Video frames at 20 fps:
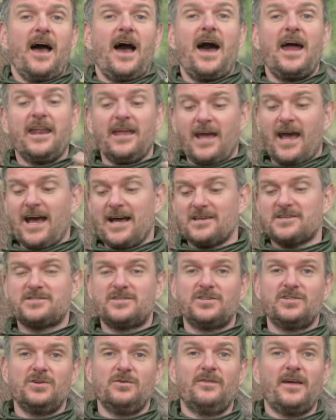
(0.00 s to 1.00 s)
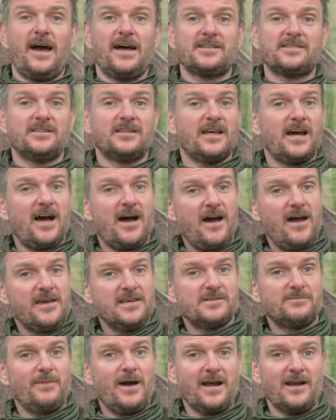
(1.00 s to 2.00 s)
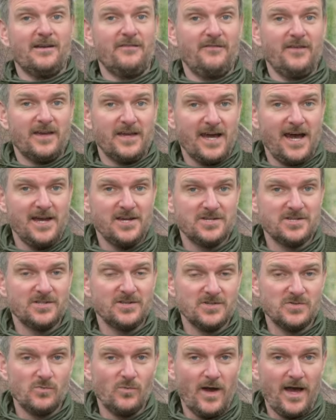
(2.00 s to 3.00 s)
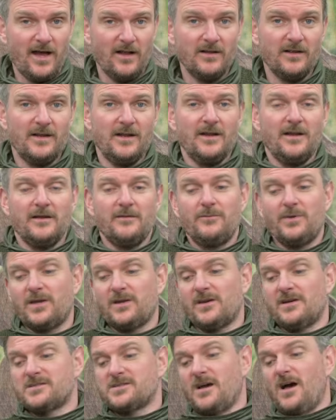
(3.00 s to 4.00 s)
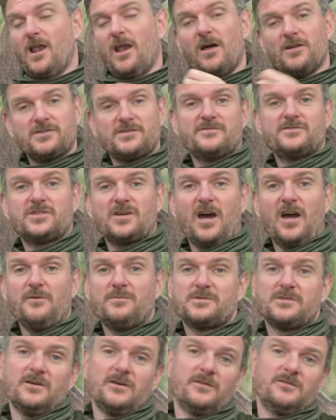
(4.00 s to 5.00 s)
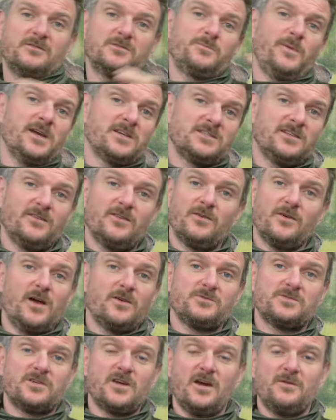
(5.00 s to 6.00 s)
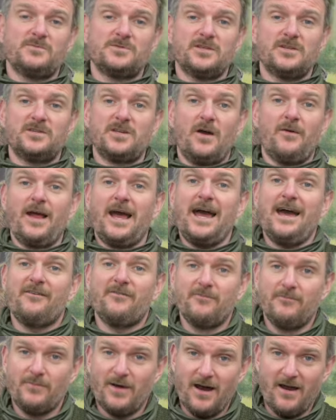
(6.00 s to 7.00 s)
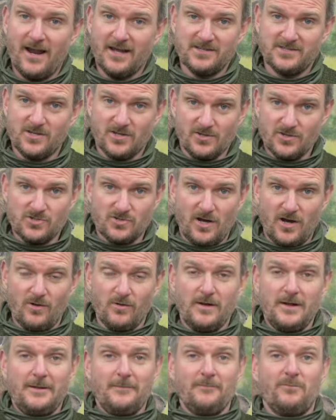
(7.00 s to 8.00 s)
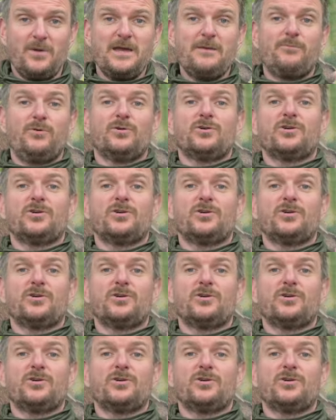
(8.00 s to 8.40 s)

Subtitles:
and it has to do that at the highest magnification as well, because a lot of scopes, especially those scopes that don't have parallax control, people